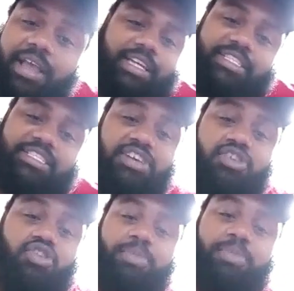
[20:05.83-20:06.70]
it's still
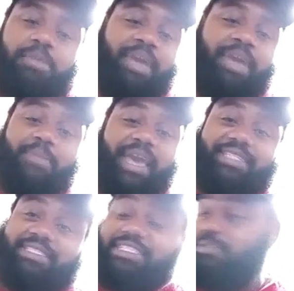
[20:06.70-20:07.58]
going to be a man-made
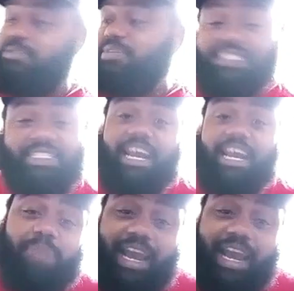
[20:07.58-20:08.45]
system and set
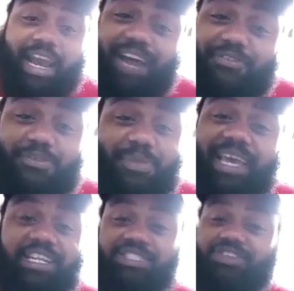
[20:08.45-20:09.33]
up by the
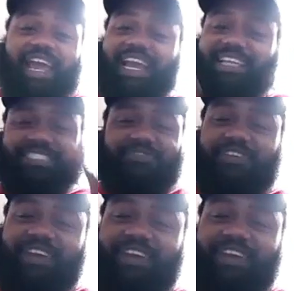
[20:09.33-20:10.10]
government, so they this can. Is just what I was